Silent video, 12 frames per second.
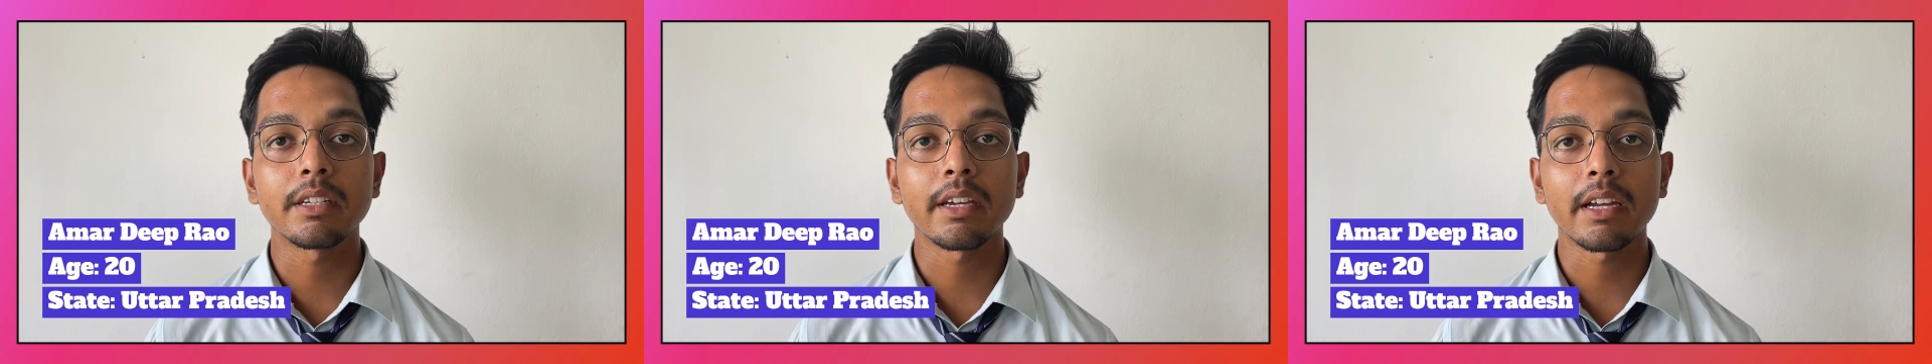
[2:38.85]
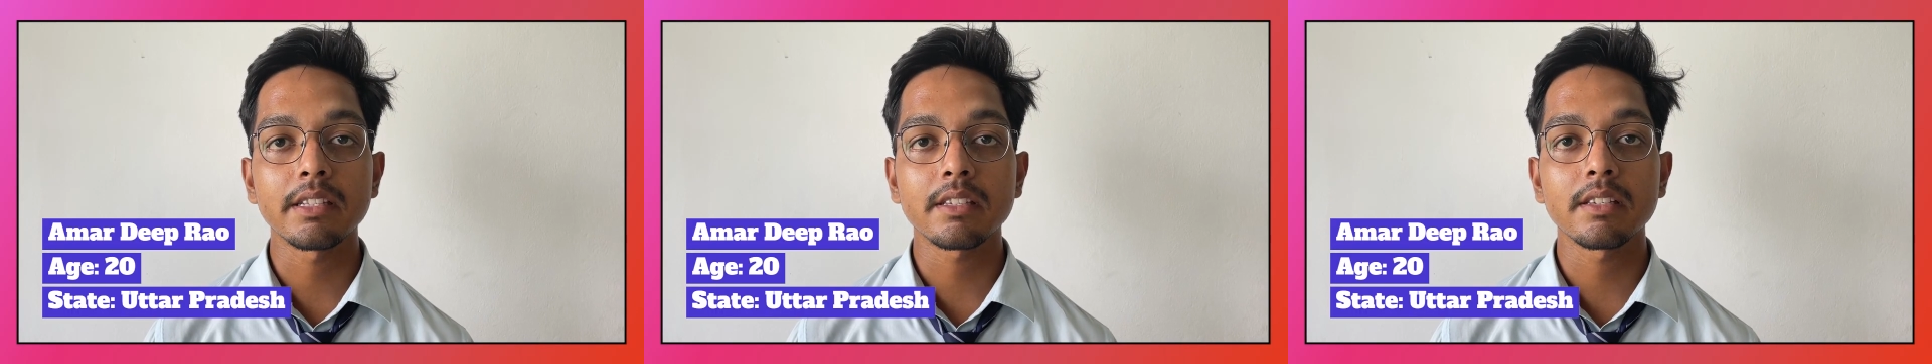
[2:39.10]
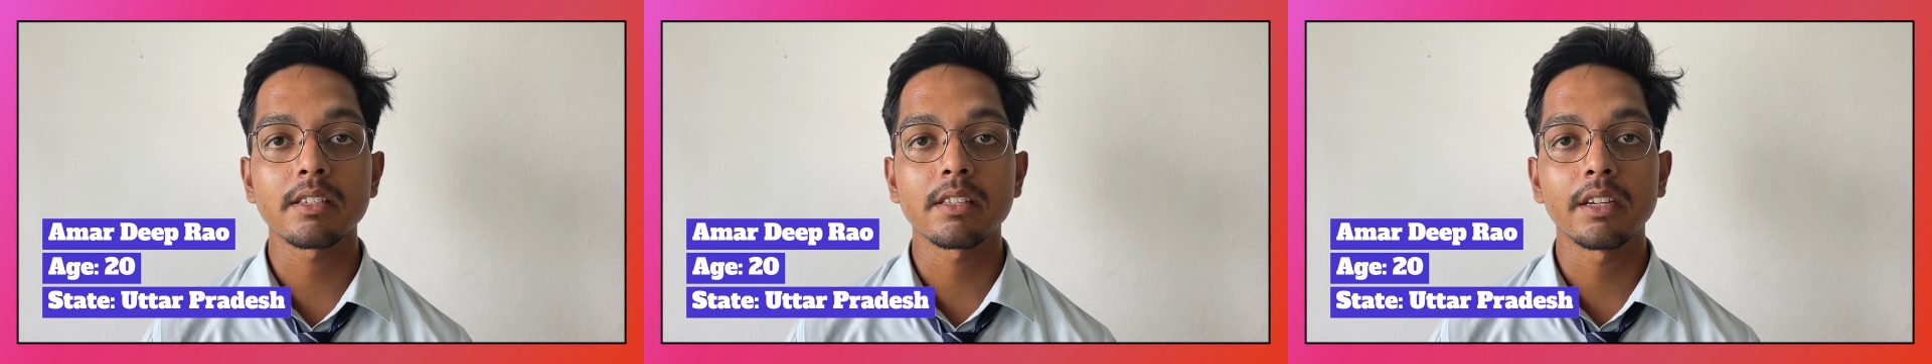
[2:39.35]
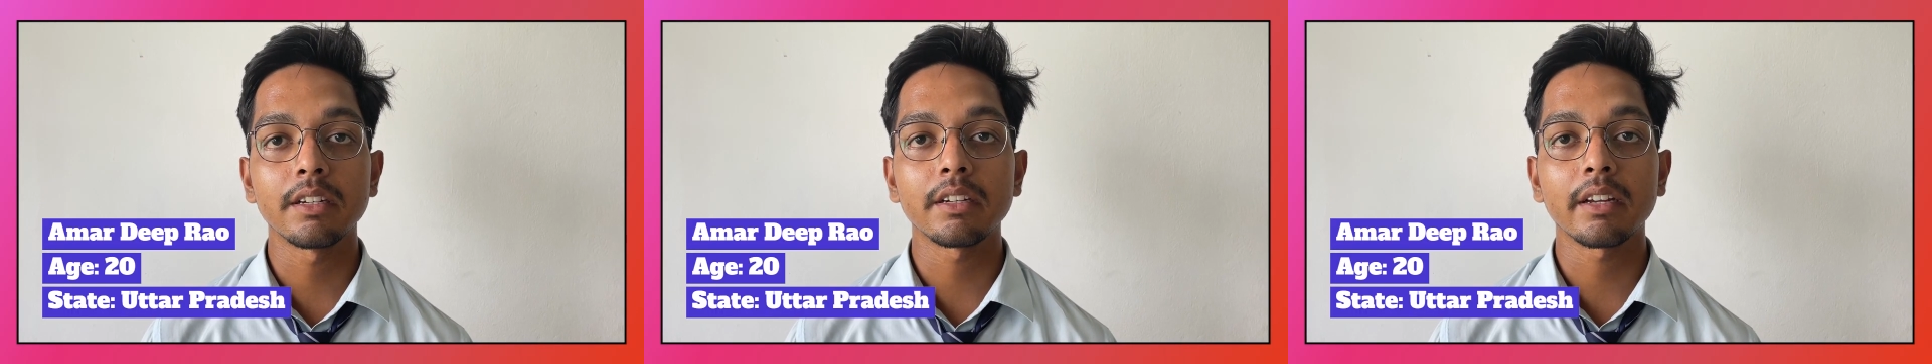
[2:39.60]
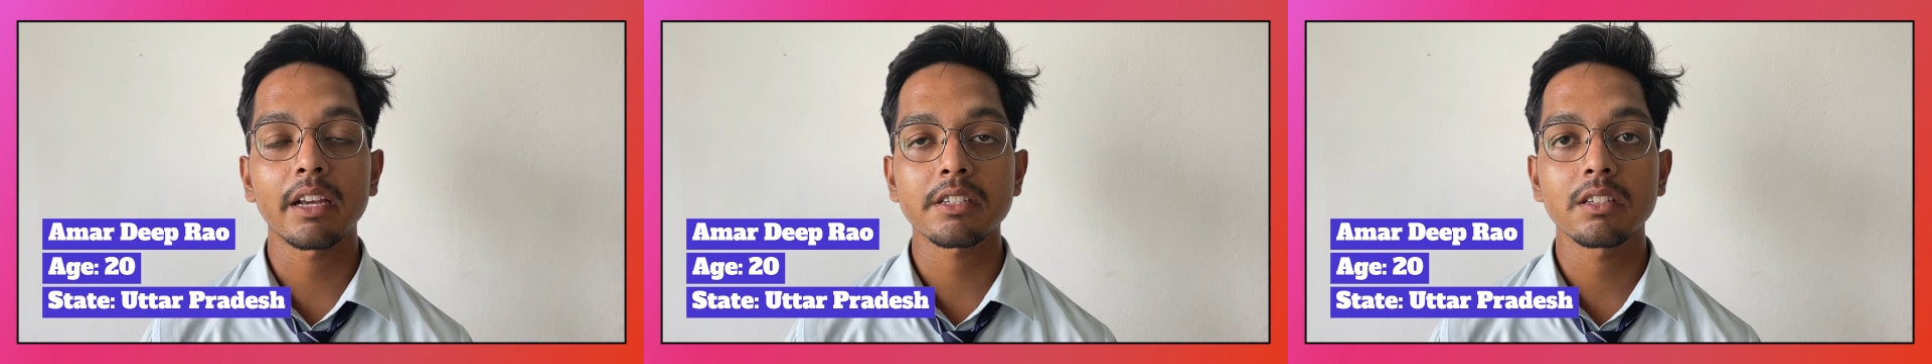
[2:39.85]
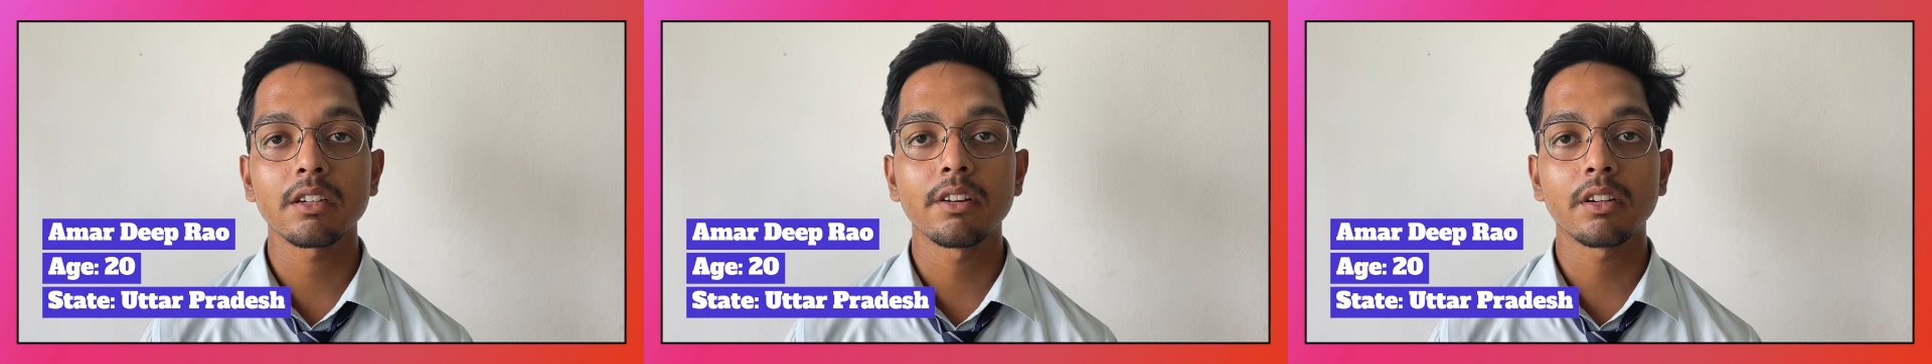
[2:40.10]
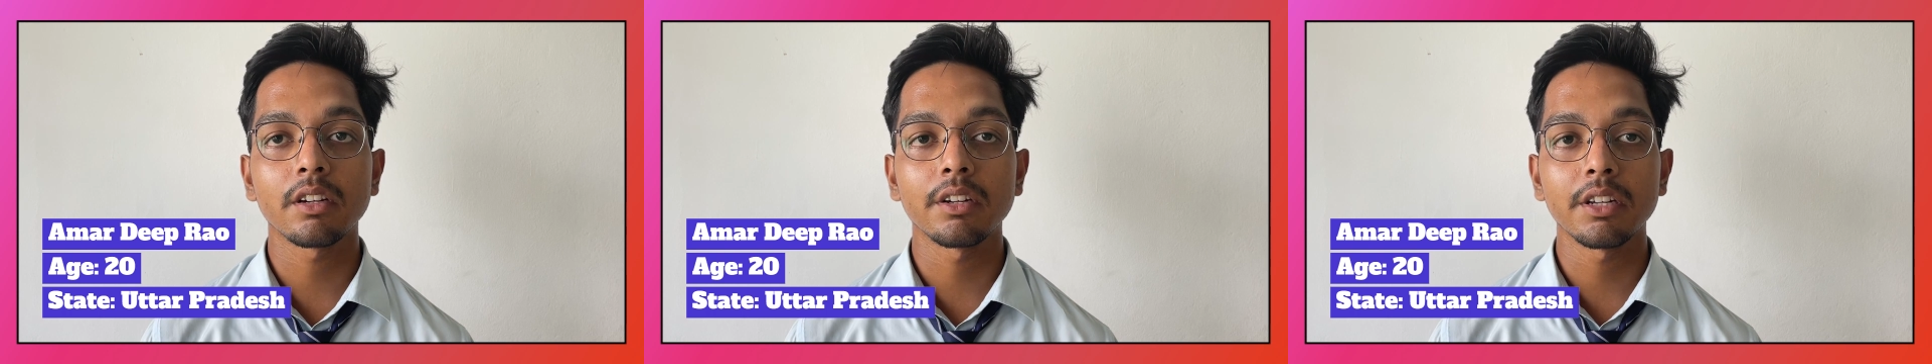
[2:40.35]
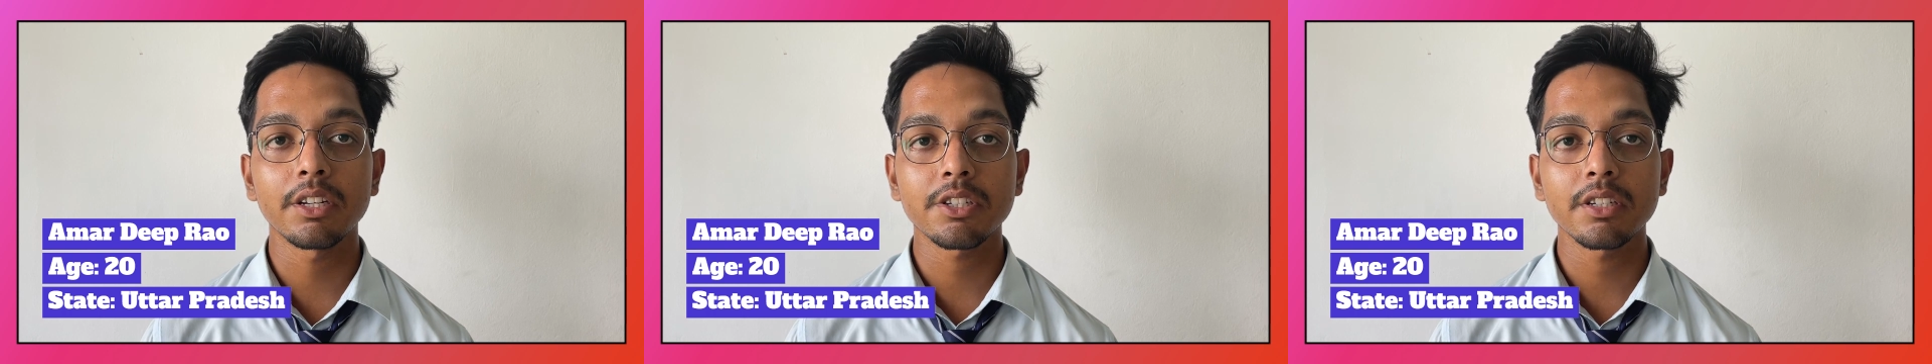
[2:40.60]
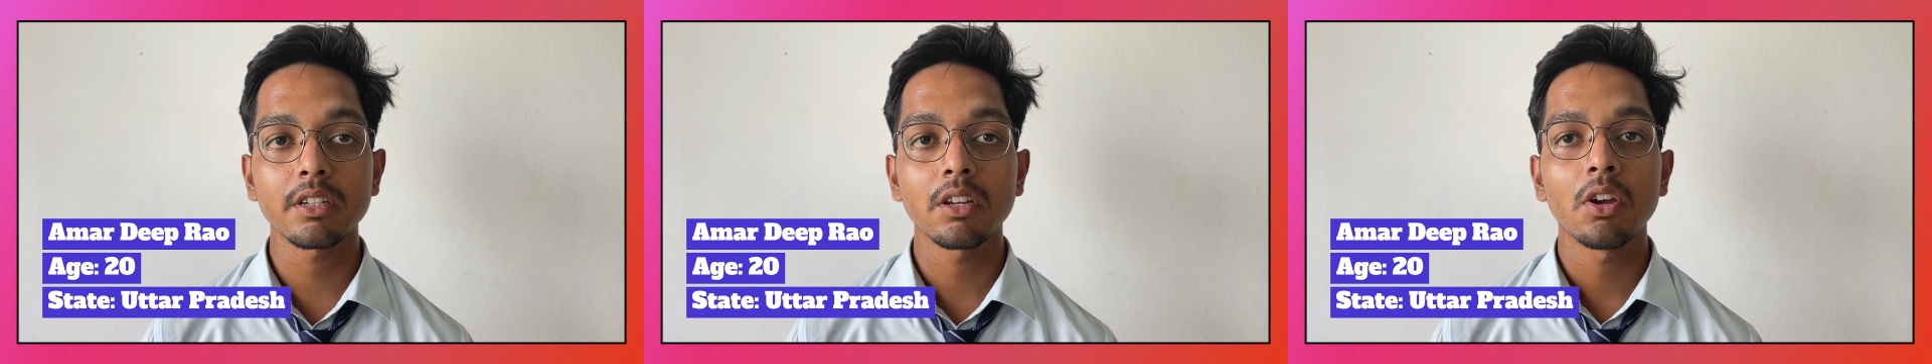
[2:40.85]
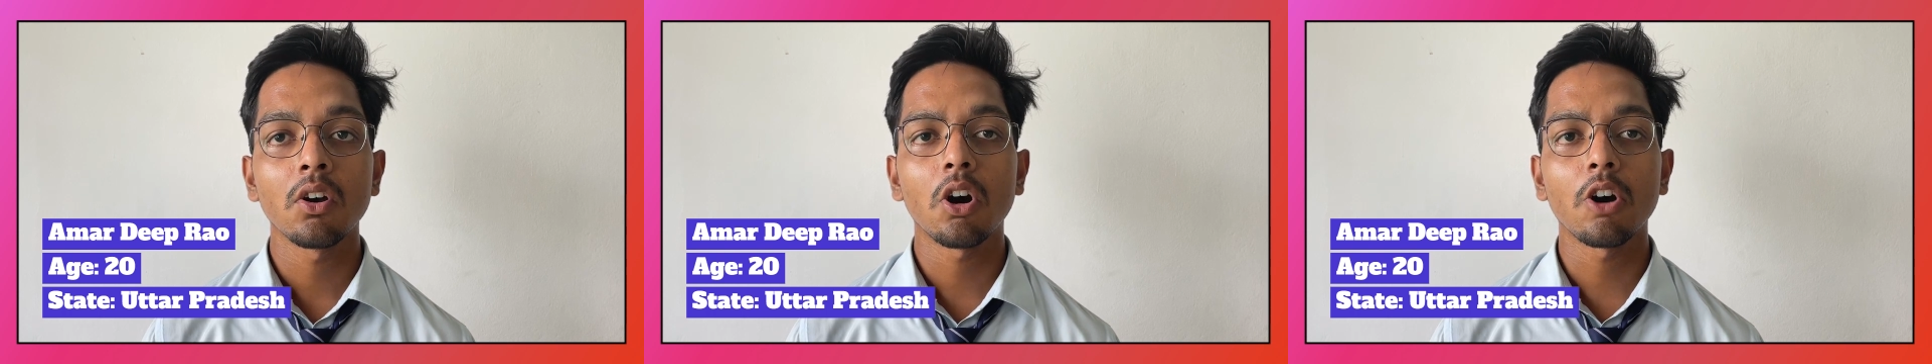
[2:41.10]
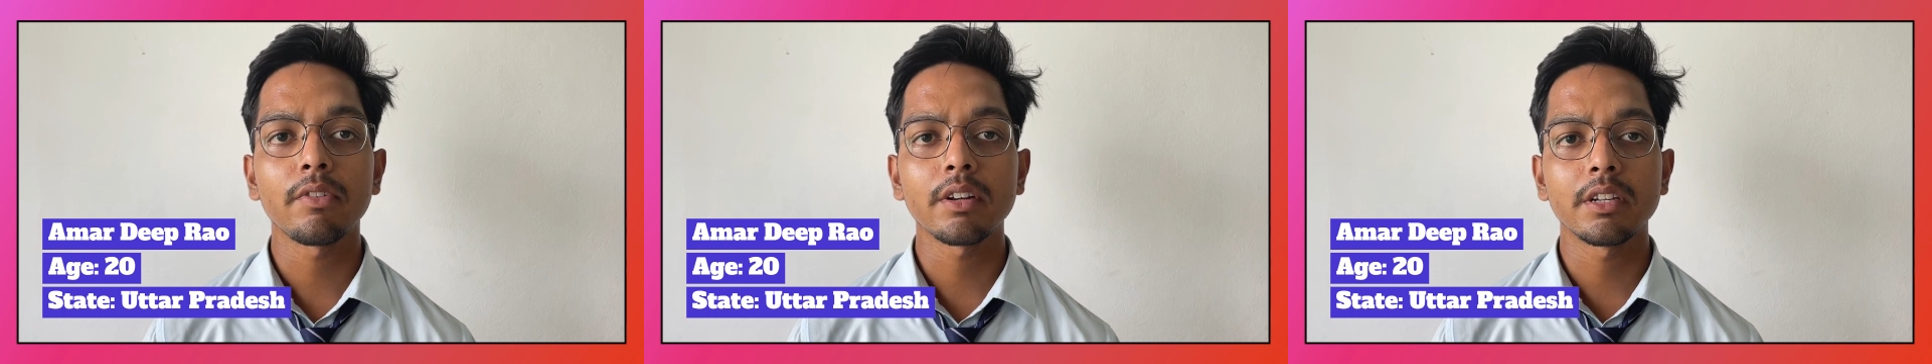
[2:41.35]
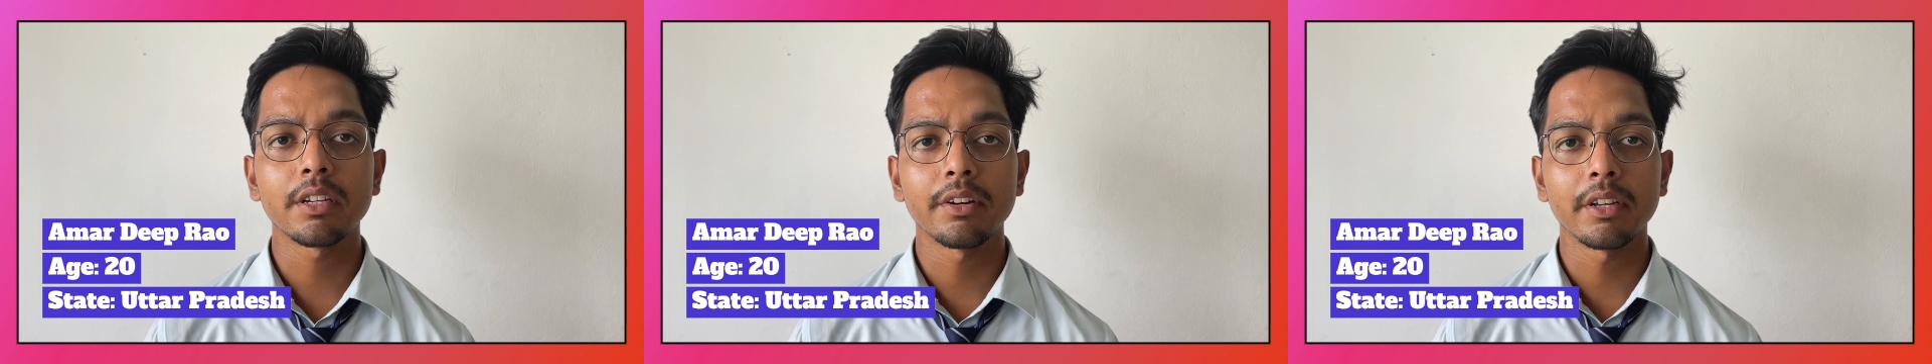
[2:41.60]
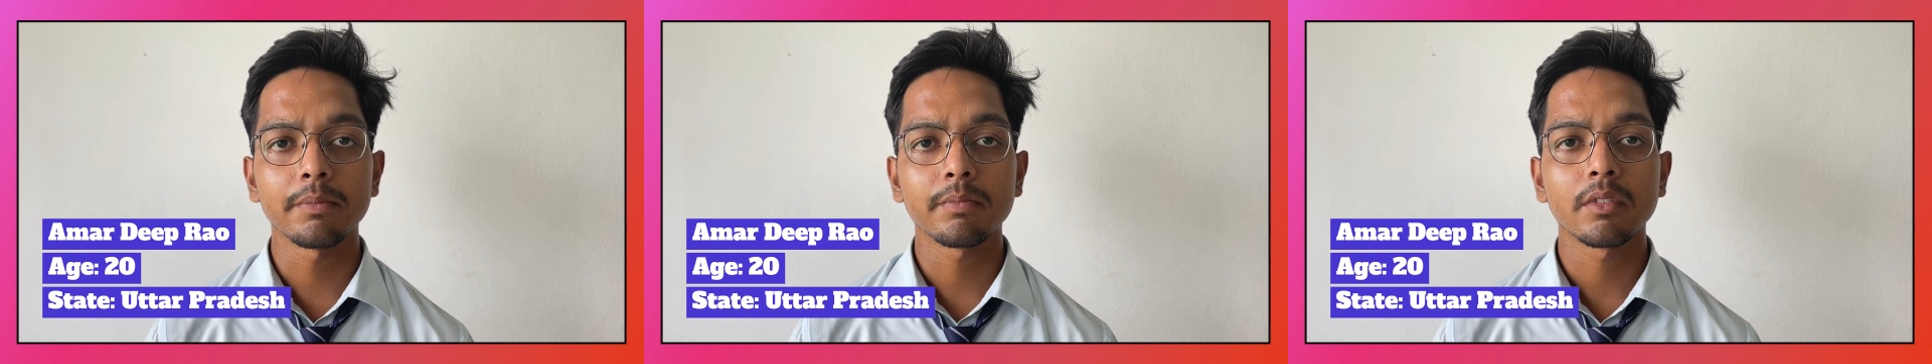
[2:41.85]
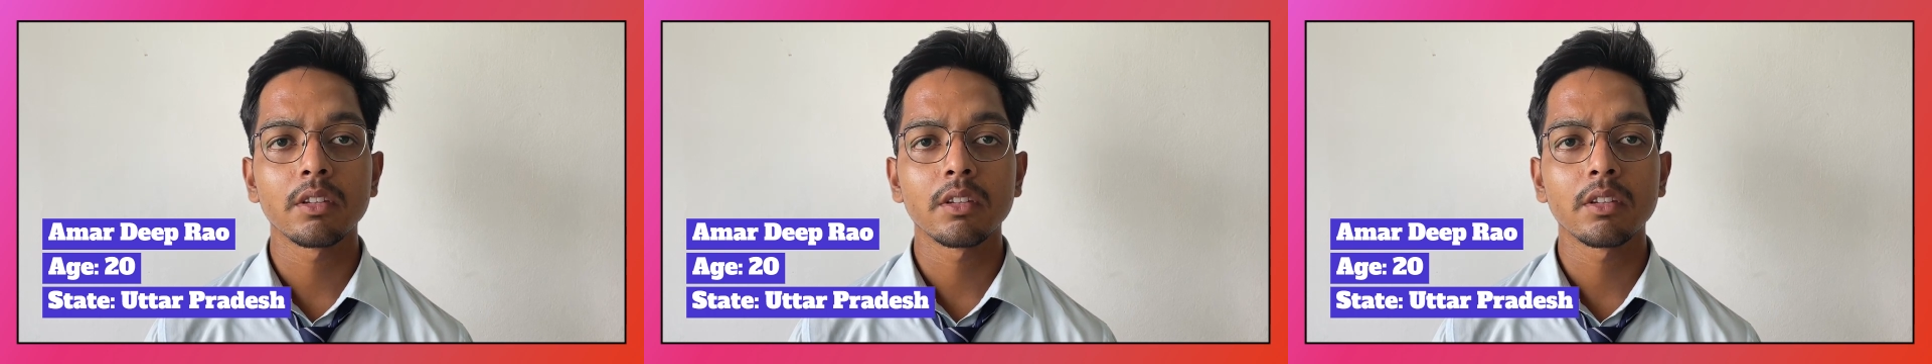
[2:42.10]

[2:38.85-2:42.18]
enhances the international recognition of a degree.